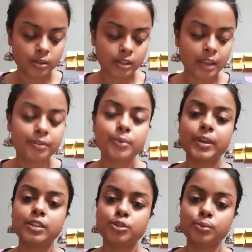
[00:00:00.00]
never
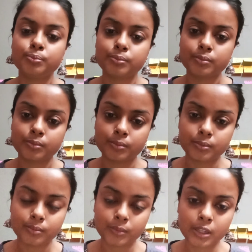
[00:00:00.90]
went
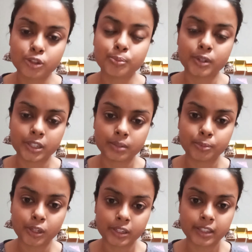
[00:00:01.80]
into
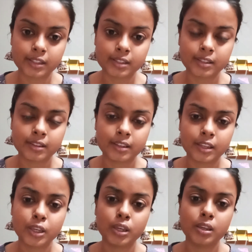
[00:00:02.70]
politics.
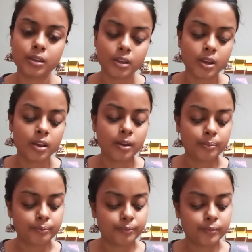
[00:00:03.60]
He
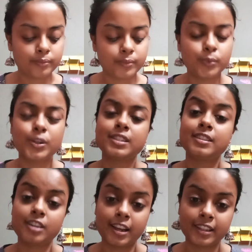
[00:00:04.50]
was a
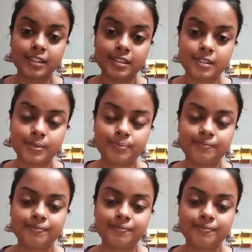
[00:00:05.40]
druggist.